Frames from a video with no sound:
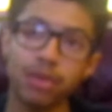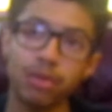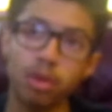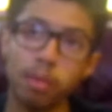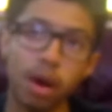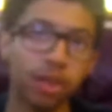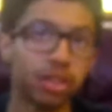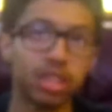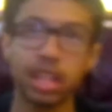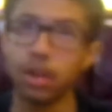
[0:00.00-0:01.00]
it for a month
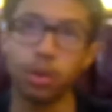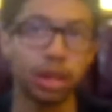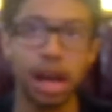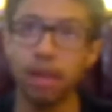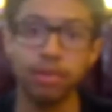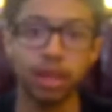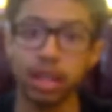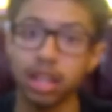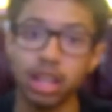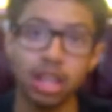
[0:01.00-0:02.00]
because I'd only had it for like
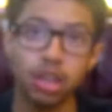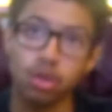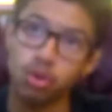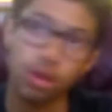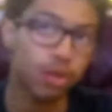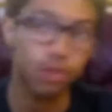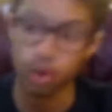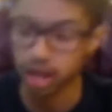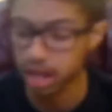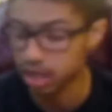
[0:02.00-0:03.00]
3 or
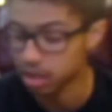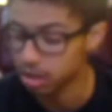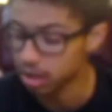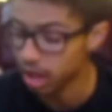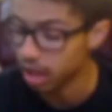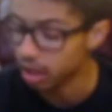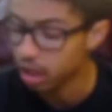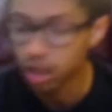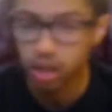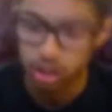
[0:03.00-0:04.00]
4 days then.
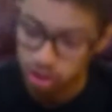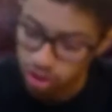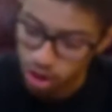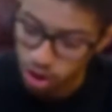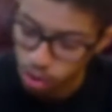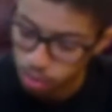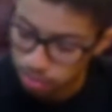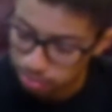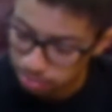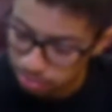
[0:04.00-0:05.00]
So,
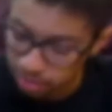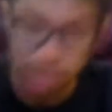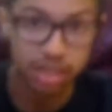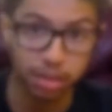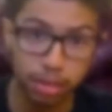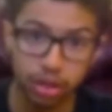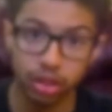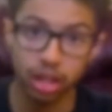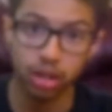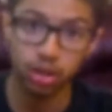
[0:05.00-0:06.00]
this is a month
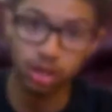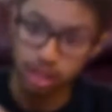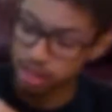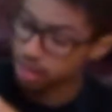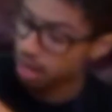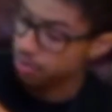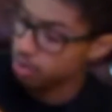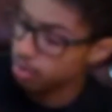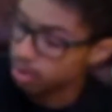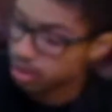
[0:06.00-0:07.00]
later. This is after
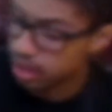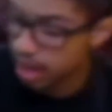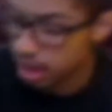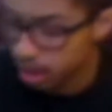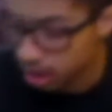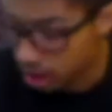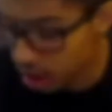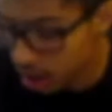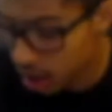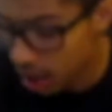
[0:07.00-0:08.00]
a month of skating,
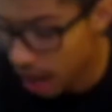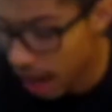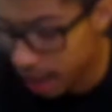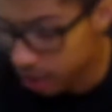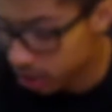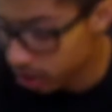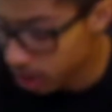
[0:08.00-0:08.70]
and it's still